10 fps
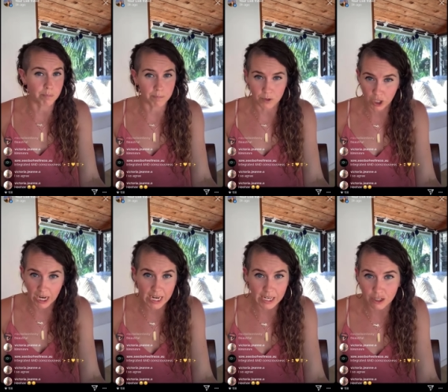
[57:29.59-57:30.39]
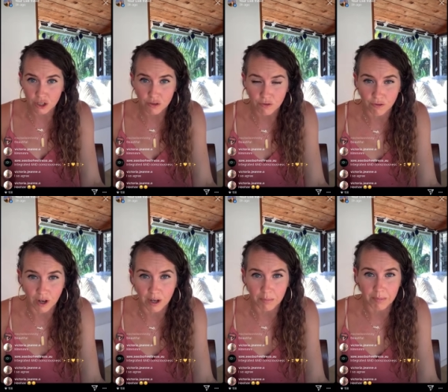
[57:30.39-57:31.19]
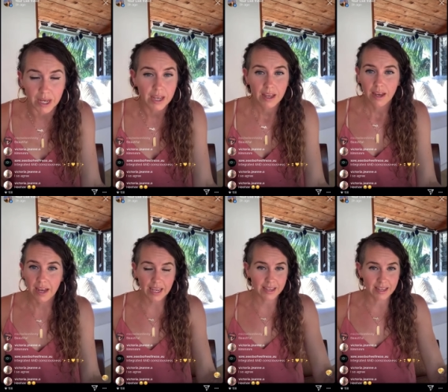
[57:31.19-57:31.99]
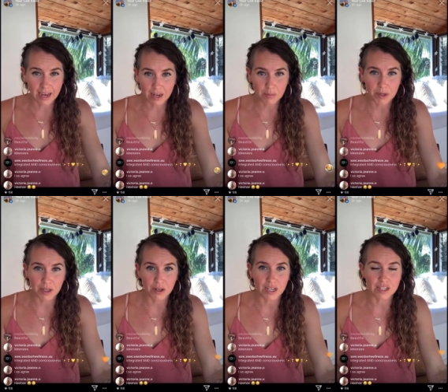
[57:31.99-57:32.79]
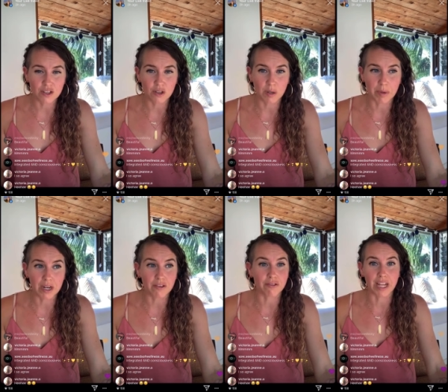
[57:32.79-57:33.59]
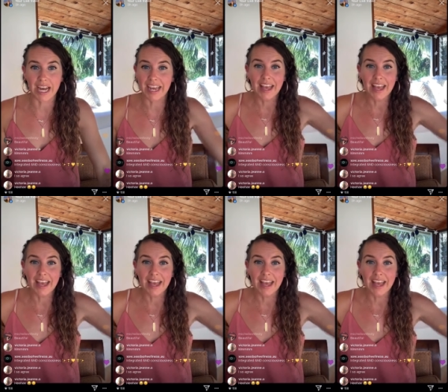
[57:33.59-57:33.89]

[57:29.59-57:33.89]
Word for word: change from a caterpillar into a butterfly